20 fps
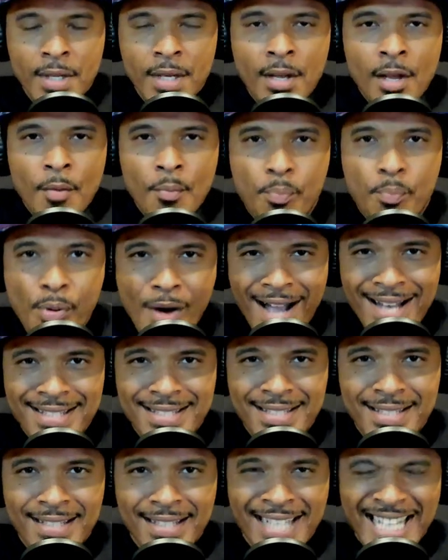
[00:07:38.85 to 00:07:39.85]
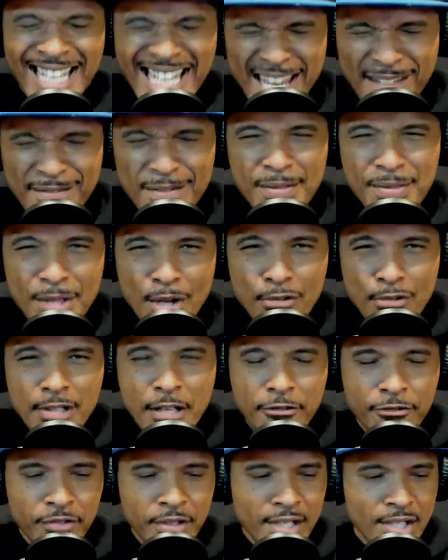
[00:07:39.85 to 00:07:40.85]
But even though they
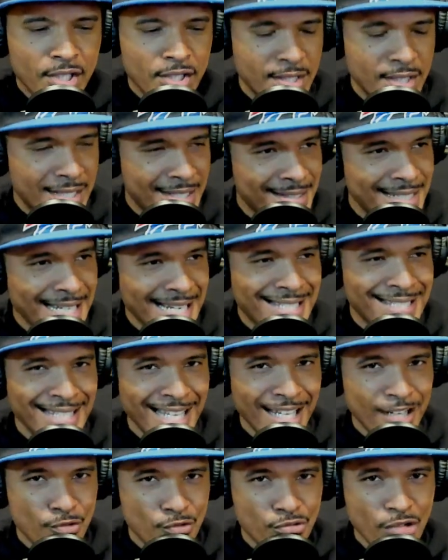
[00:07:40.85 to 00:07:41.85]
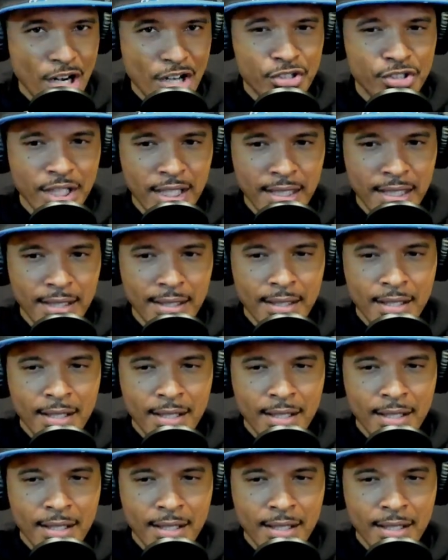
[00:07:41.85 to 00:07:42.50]
finished sixth in rushing,